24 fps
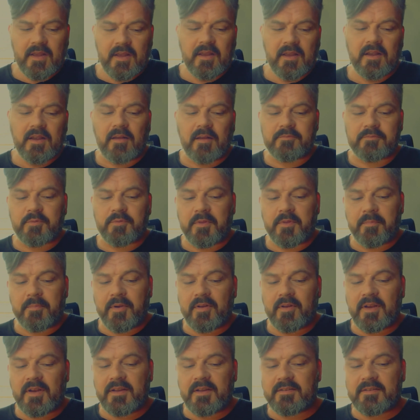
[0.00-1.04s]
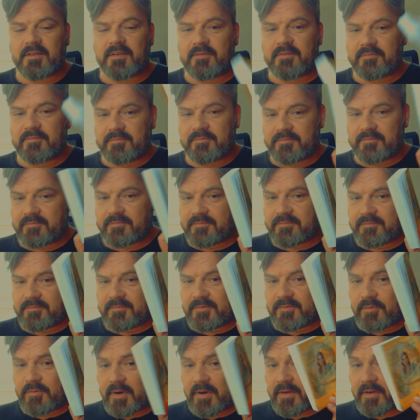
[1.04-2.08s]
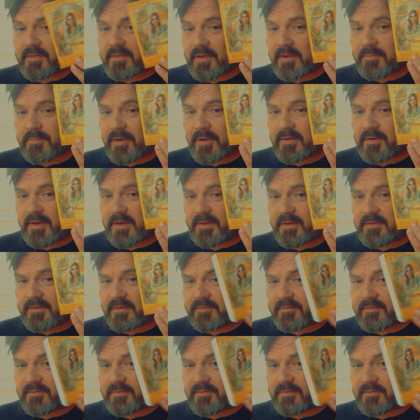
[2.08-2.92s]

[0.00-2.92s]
Comes with a booklet, quite a thick booklet.